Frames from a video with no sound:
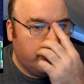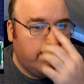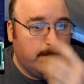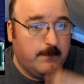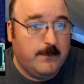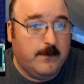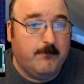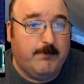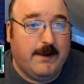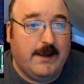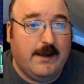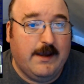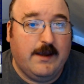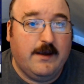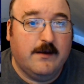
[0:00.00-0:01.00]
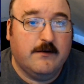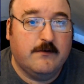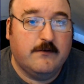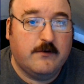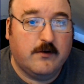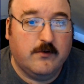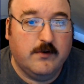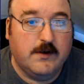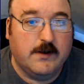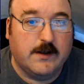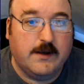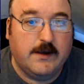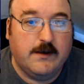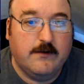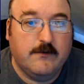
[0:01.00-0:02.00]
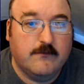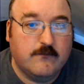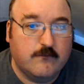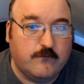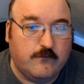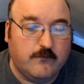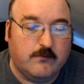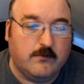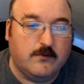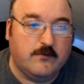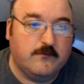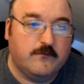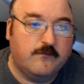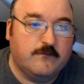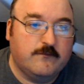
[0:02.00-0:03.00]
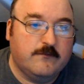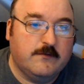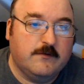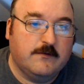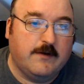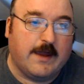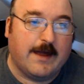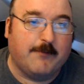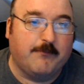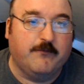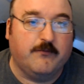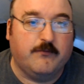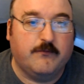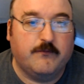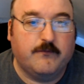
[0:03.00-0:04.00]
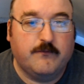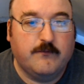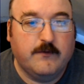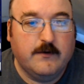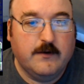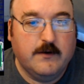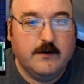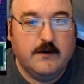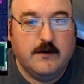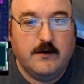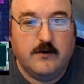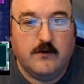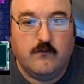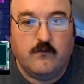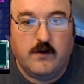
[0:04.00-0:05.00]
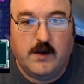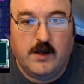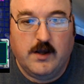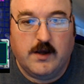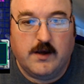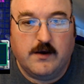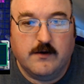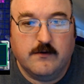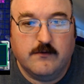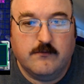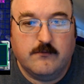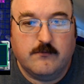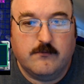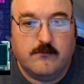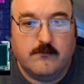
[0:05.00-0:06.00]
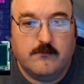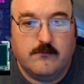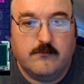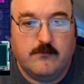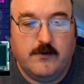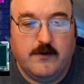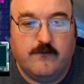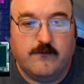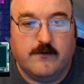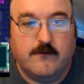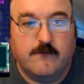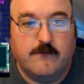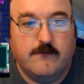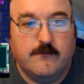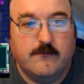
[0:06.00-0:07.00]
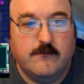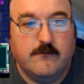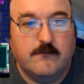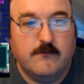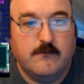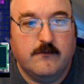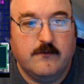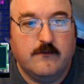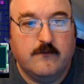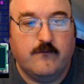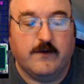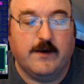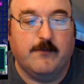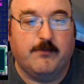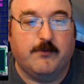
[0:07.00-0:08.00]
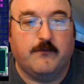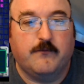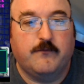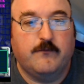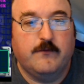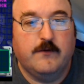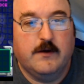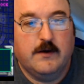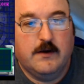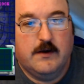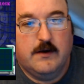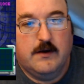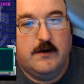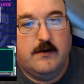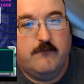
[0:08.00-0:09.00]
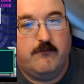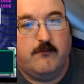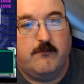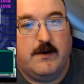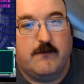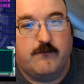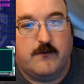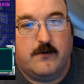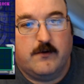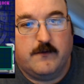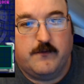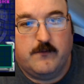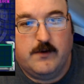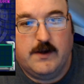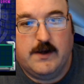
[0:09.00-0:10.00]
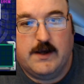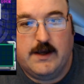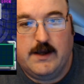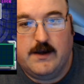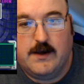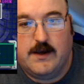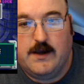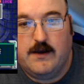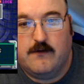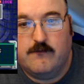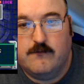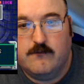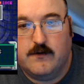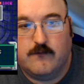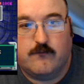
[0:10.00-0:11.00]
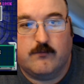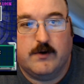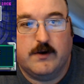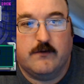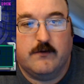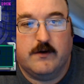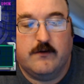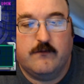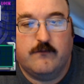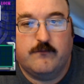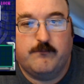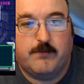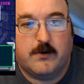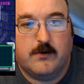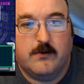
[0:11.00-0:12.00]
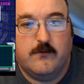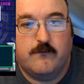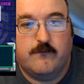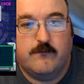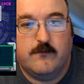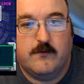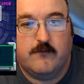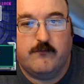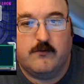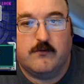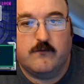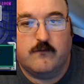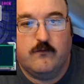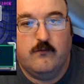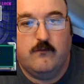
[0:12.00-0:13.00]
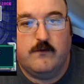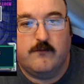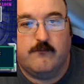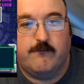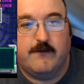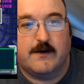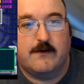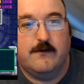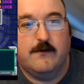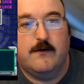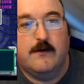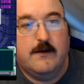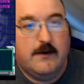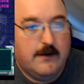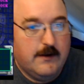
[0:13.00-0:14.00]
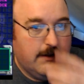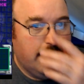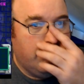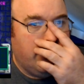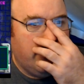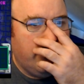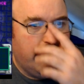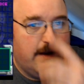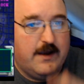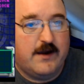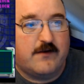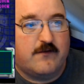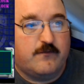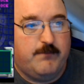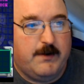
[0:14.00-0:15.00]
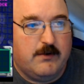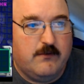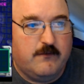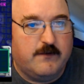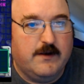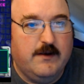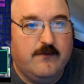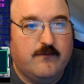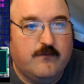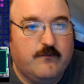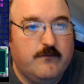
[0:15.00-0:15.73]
The bay currently stores capsules containing recent samples from SR-388, as well as parts of your suit infected by the X parasites.